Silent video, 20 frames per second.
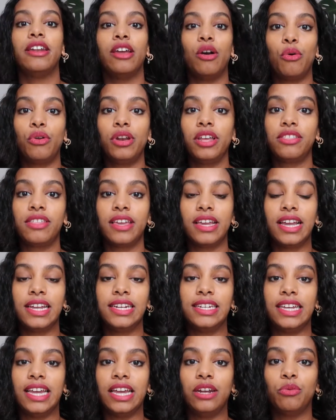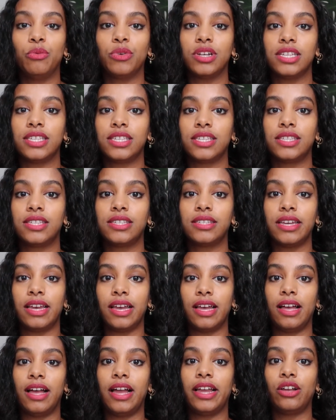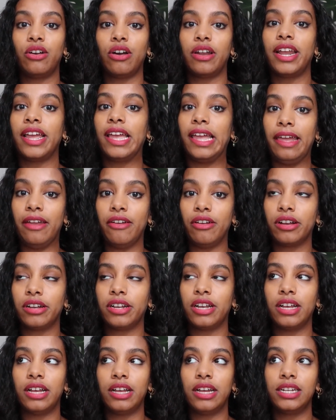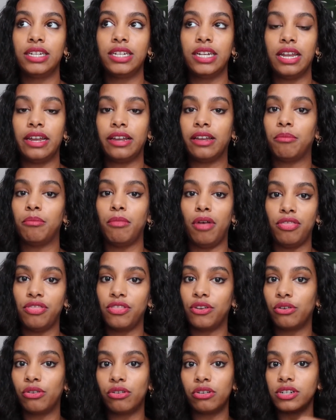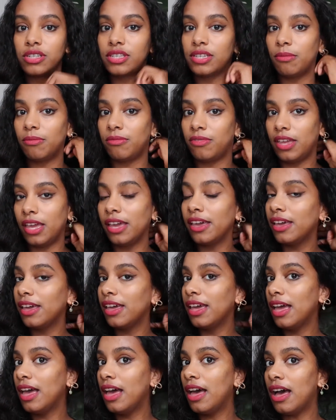The only thing I did was uh, I got a haircut like a month ago or something